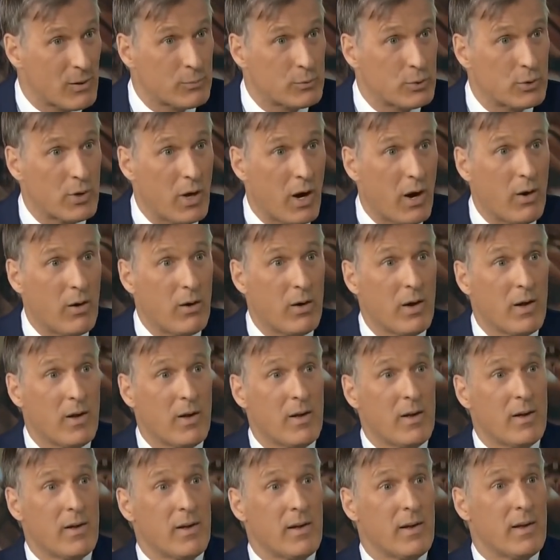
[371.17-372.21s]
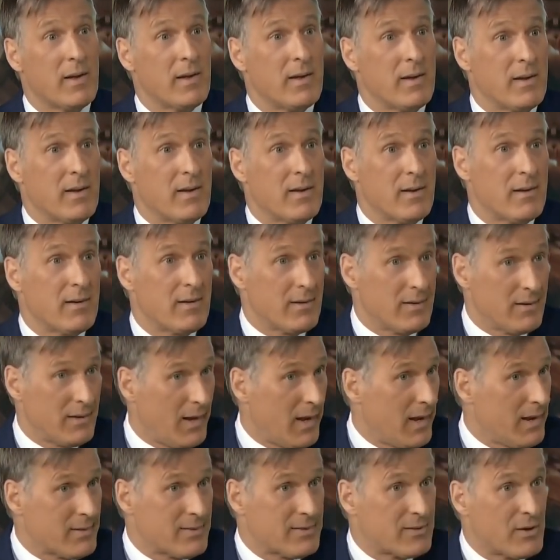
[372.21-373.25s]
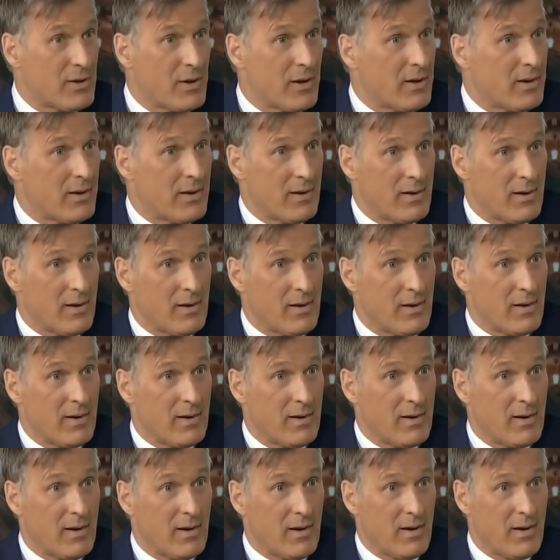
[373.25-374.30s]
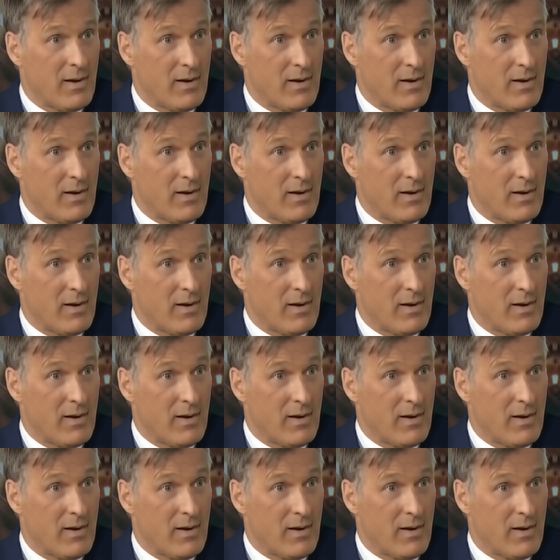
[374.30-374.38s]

up to now. Out of 338, so you're within 10% of having a